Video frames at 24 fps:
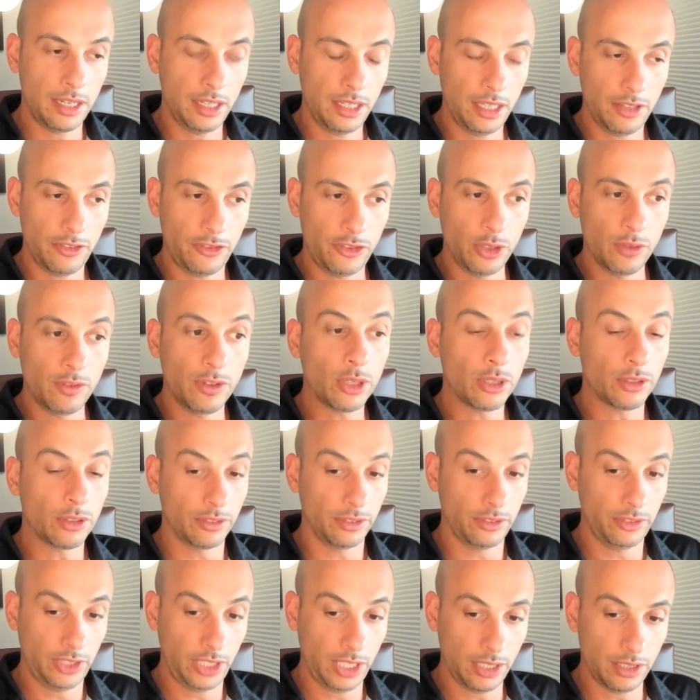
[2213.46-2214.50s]
if you
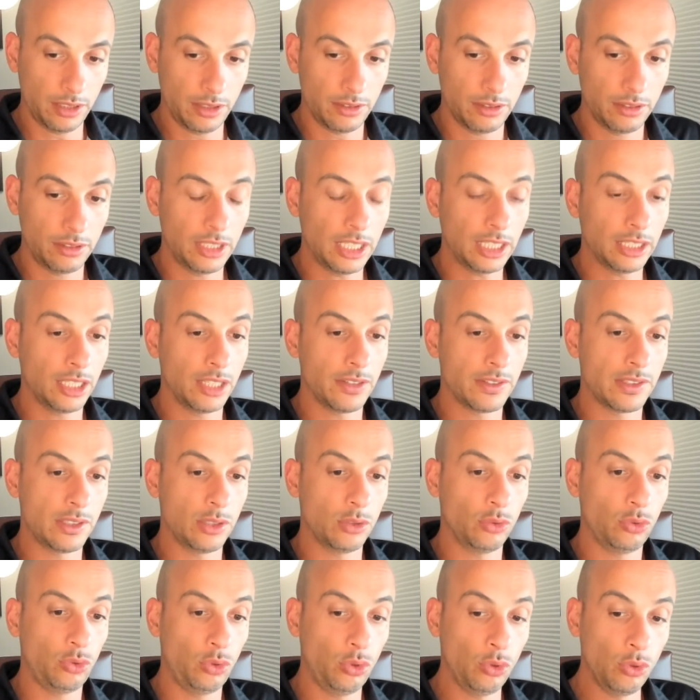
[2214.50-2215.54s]
volunteer, that gives you
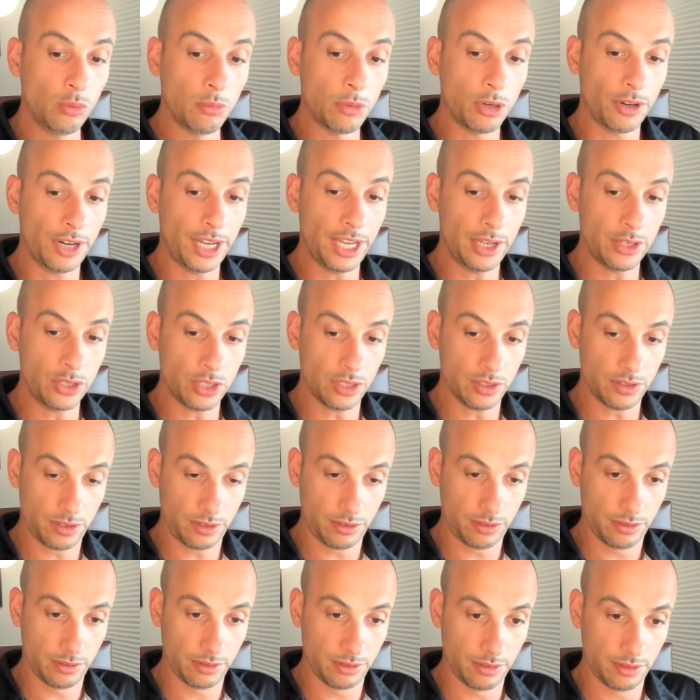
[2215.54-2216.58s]
two more
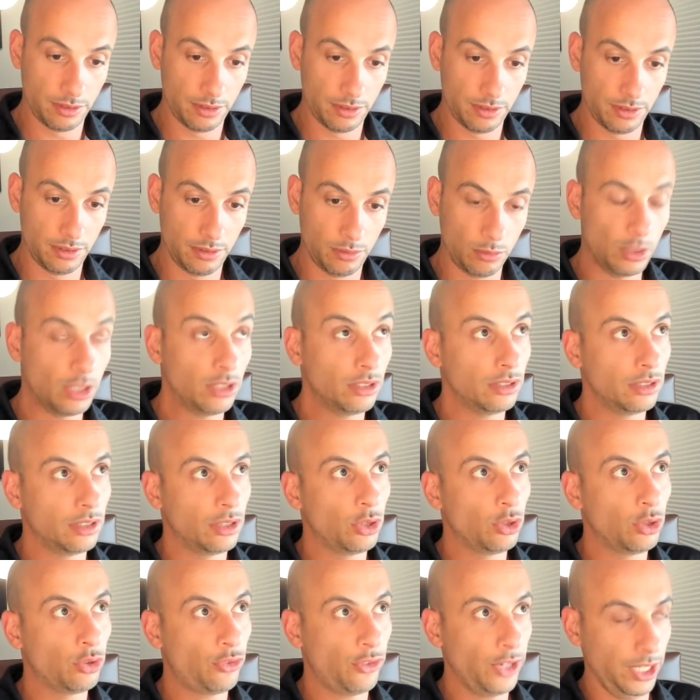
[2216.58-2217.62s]
edges. Well,
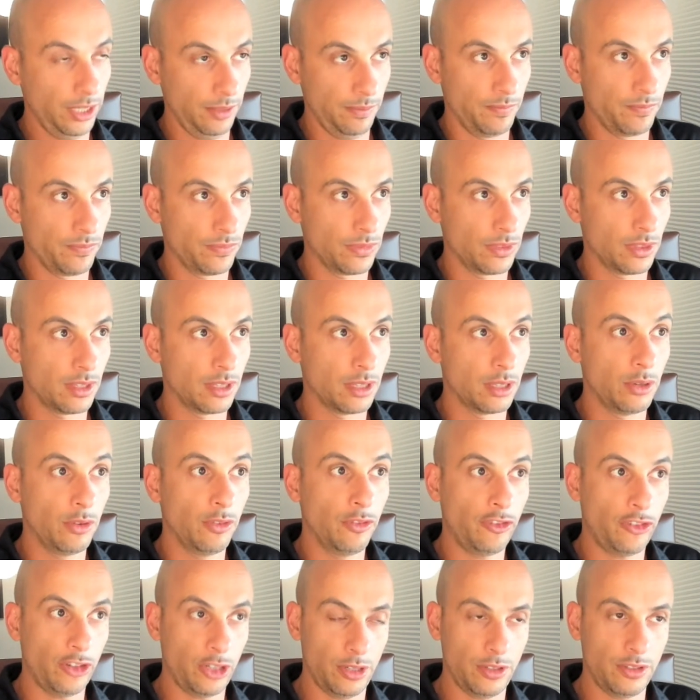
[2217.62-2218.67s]
three.
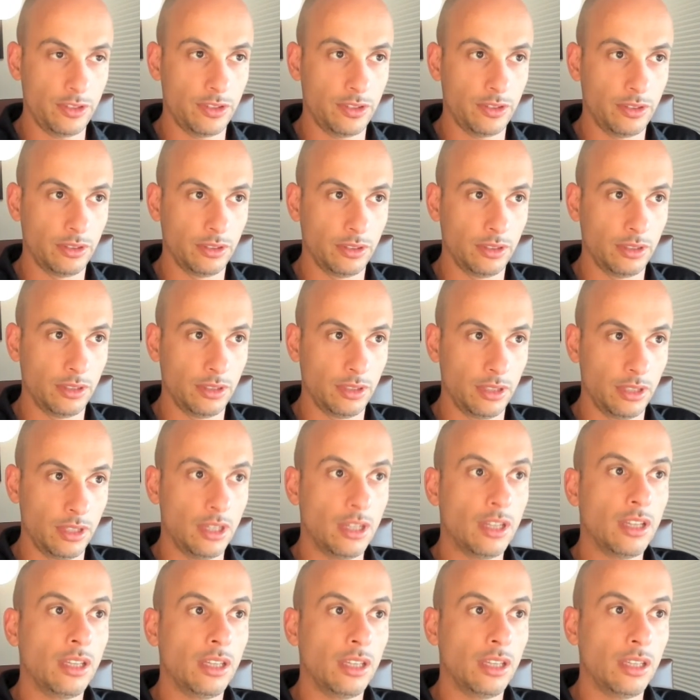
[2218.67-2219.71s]
First,
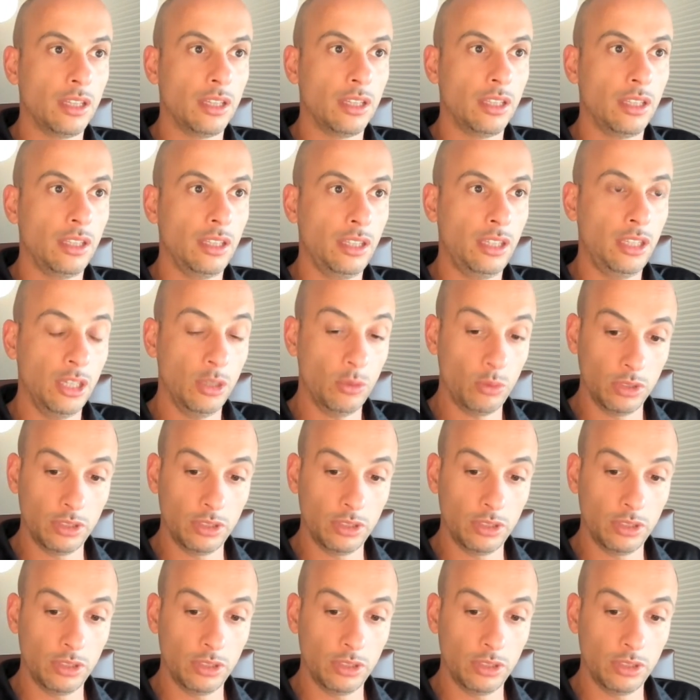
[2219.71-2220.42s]
you would